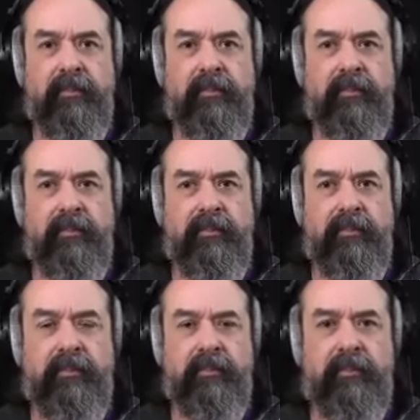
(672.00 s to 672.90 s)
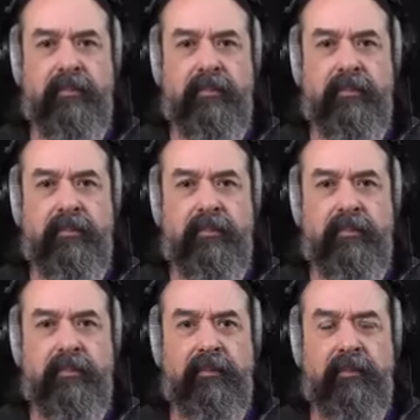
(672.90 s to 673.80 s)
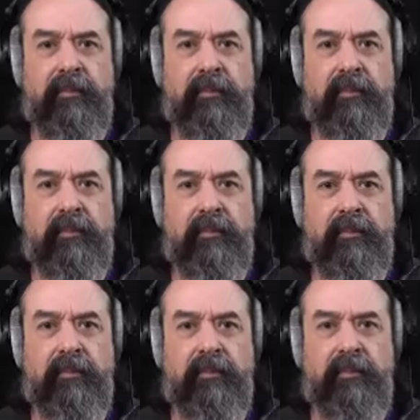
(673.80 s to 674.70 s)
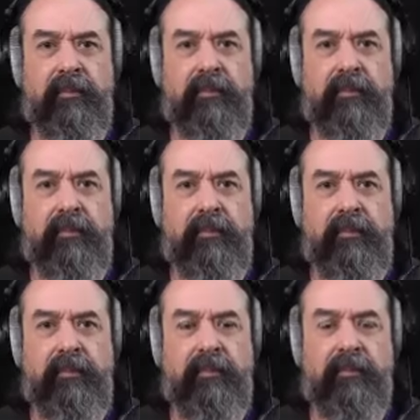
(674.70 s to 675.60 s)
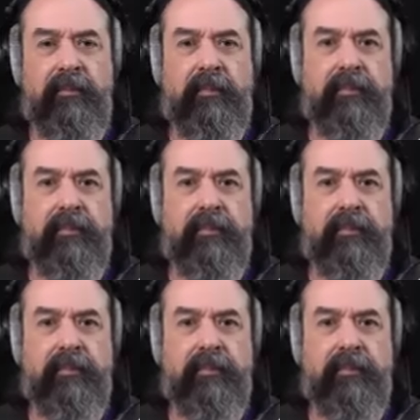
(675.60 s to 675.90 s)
(not speaking)